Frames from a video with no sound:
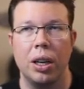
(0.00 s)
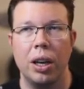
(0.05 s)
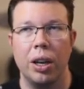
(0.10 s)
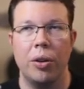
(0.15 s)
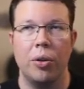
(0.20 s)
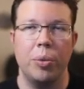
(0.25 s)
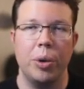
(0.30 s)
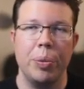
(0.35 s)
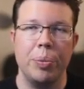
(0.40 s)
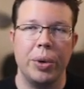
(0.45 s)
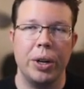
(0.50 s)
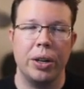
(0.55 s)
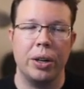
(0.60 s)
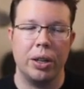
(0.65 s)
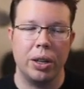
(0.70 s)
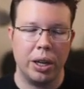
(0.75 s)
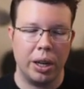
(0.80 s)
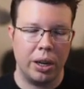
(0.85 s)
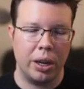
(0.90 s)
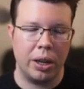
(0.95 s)
And remember
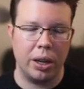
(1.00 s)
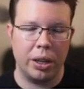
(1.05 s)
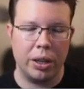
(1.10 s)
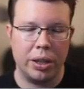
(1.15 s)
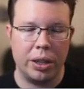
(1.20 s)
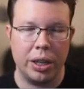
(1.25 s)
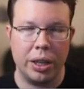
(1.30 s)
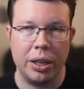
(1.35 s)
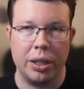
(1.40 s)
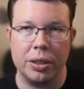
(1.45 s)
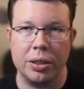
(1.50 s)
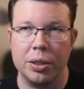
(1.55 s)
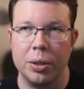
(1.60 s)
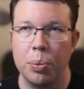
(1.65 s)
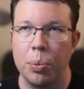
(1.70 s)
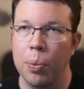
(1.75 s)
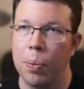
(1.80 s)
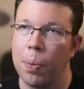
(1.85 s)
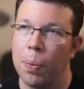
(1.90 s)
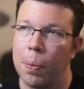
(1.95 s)
that in all things,
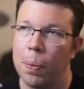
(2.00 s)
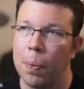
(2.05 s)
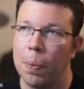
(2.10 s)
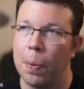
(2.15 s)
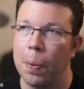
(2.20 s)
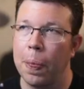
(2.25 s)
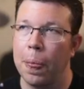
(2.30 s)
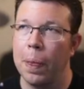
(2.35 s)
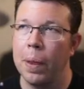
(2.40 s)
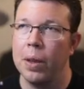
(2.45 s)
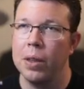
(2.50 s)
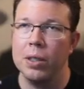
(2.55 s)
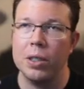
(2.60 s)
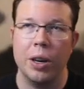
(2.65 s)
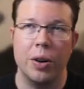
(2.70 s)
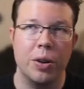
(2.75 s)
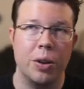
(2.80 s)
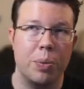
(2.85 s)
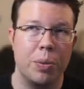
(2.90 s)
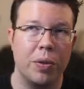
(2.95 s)

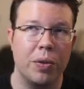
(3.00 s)
Xaereth